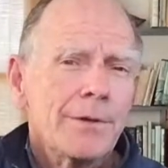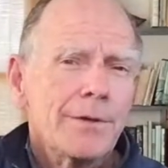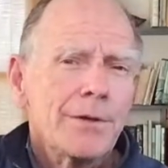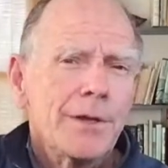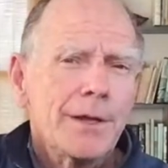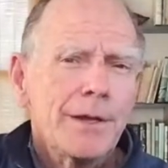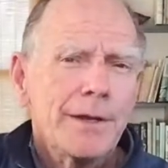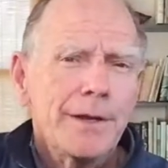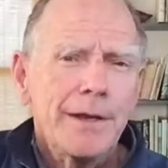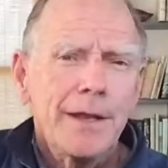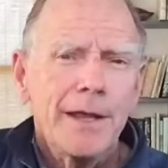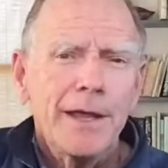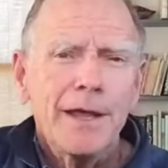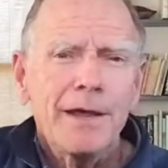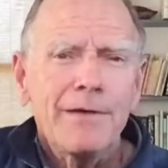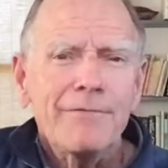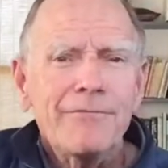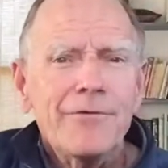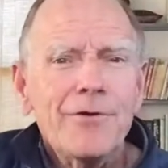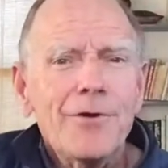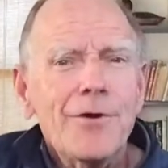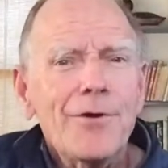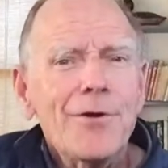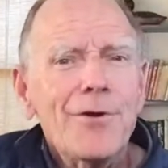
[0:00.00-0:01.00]
You
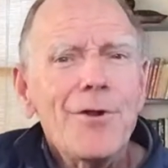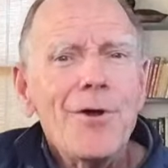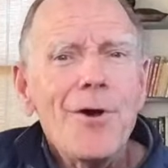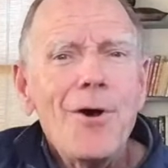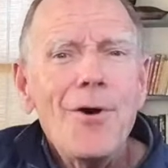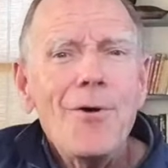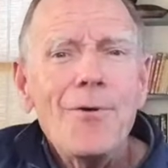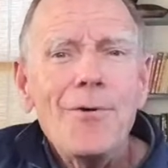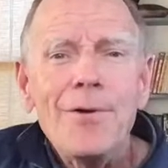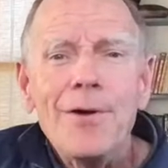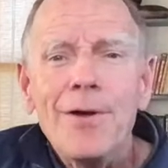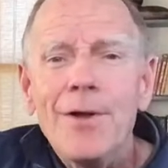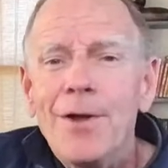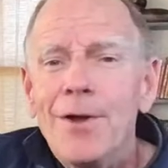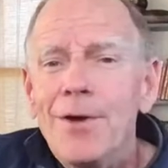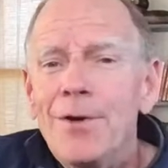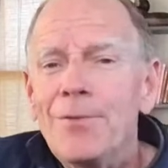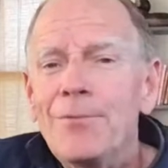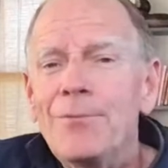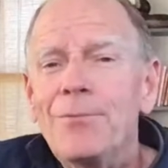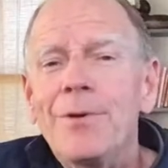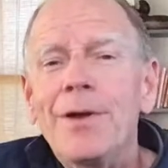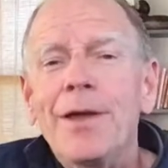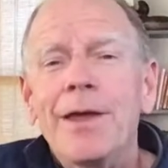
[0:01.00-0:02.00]
never know
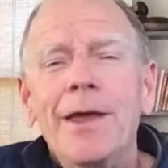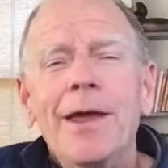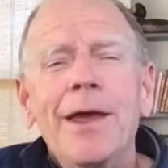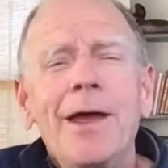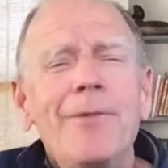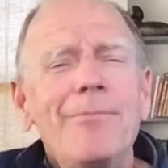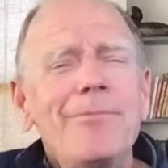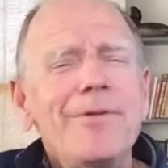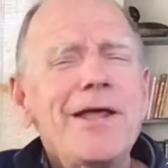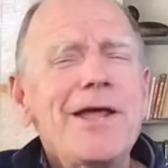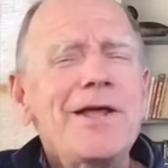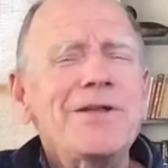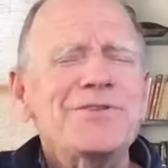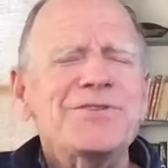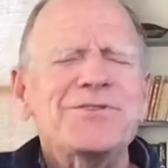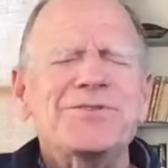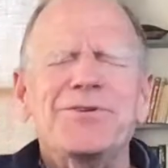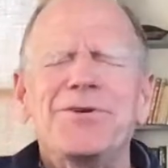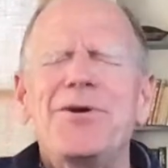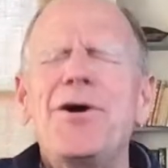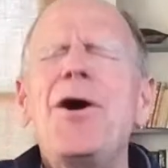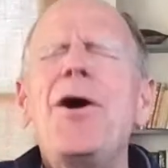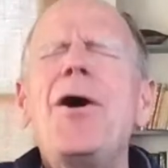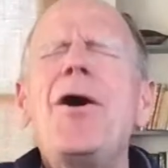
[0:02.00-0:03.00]
where it's
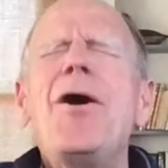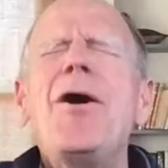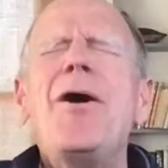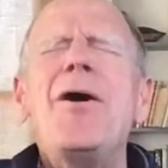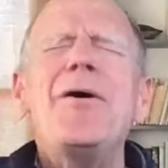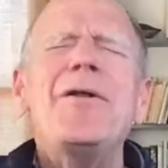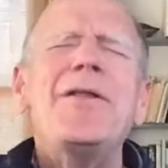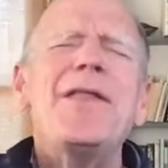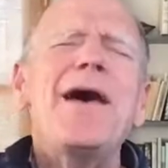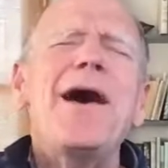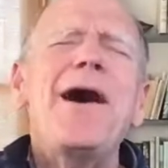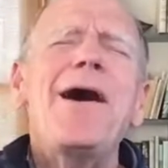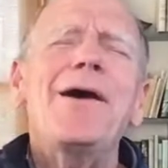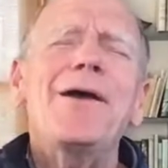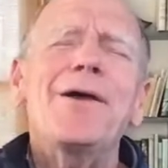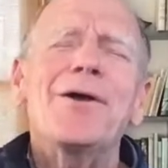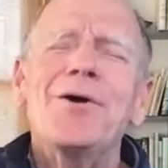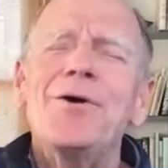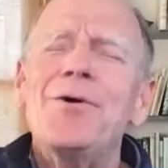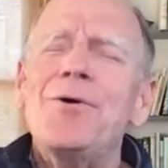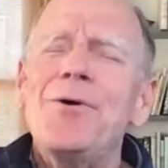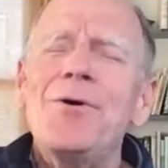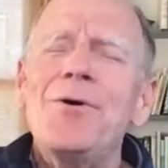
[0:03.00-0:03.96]
gonna go.